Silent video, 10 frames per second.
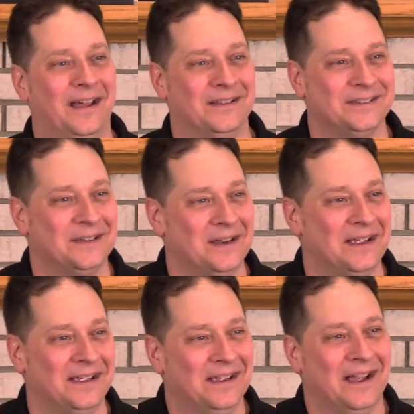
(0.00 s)
on, Sunday,
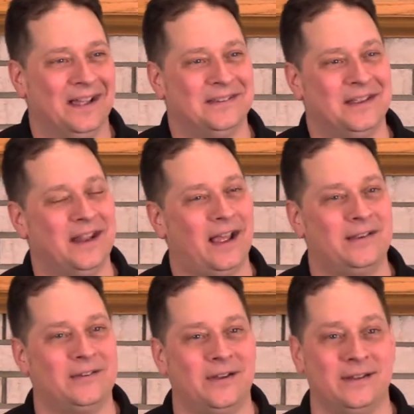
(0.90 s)
on Sunday. I
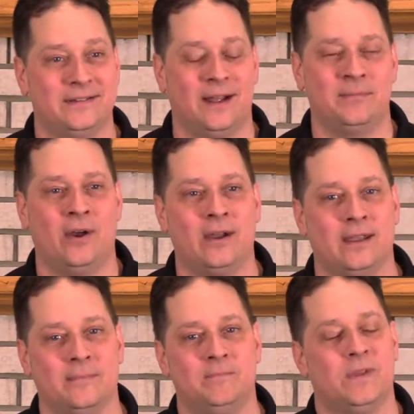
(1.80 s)
just couldn't stop
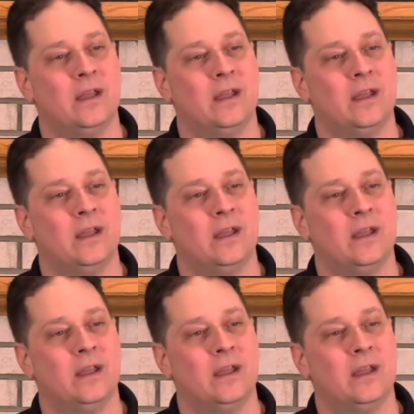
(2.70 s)
talking.